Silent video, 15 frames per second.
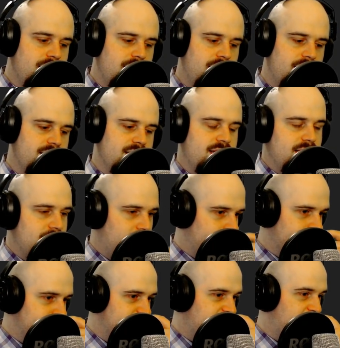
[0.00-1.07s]
In
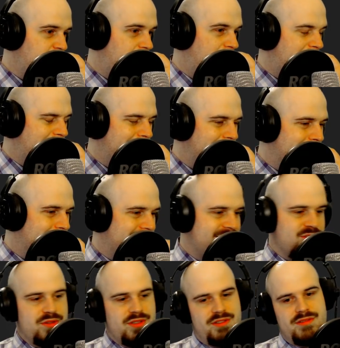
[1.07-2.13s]
kind of the same way, I know not
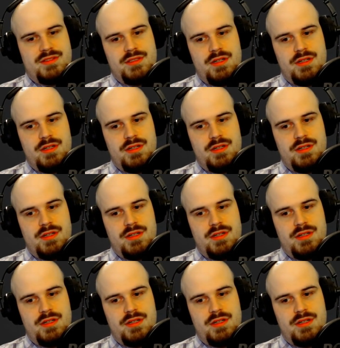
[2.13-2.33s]
everyone will